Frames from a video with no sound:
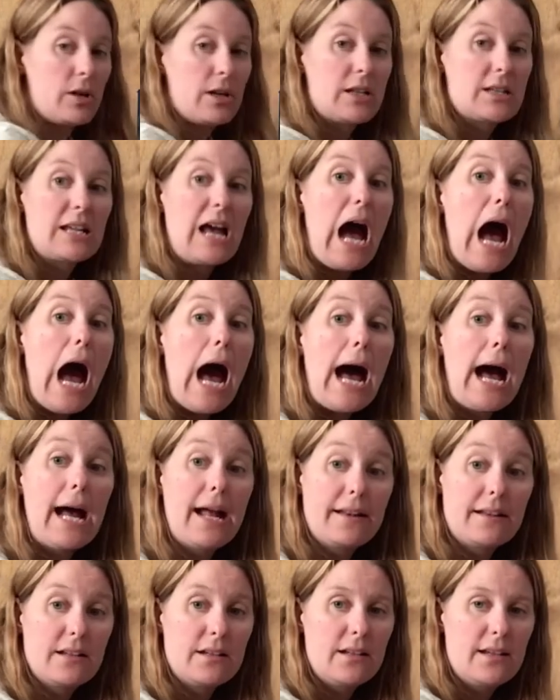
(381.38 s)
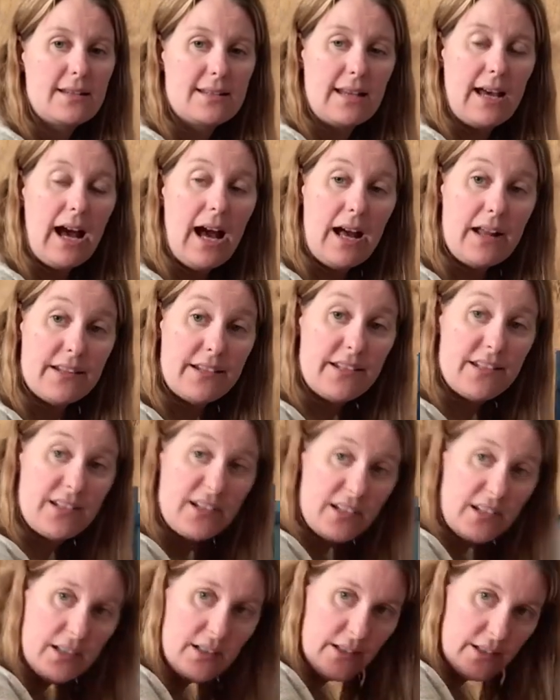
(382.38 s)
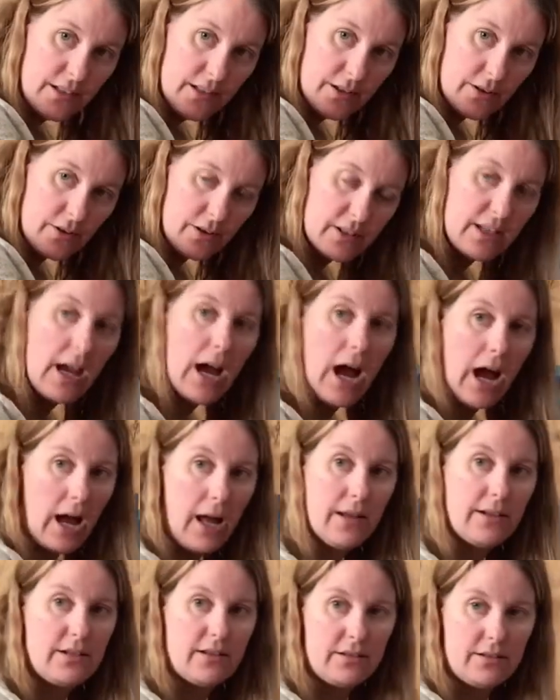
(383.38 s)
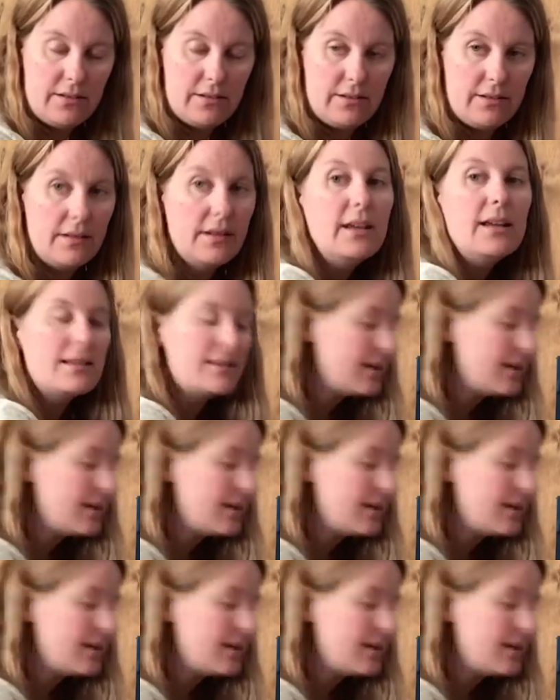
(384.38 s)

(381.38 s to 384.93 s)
is odd. Is it odd or is it odd? It's